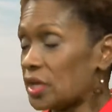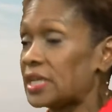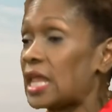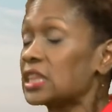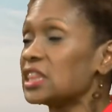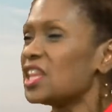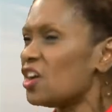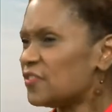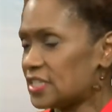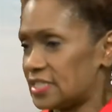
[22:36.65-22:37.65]
And I
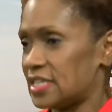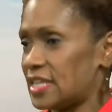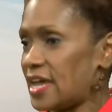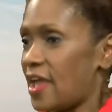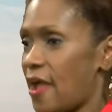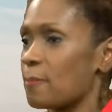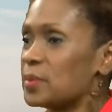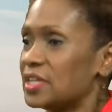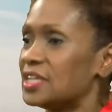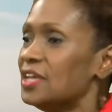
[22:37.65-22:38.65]
love to see that
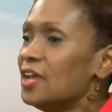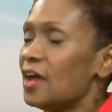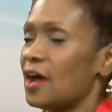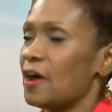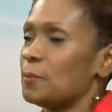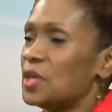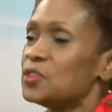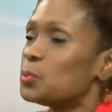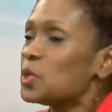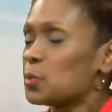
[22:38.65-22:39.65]
happen in the
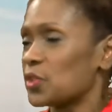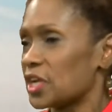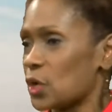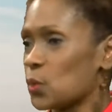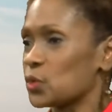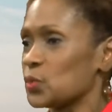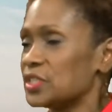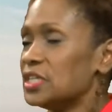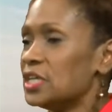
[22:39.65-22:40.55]
people that I work with.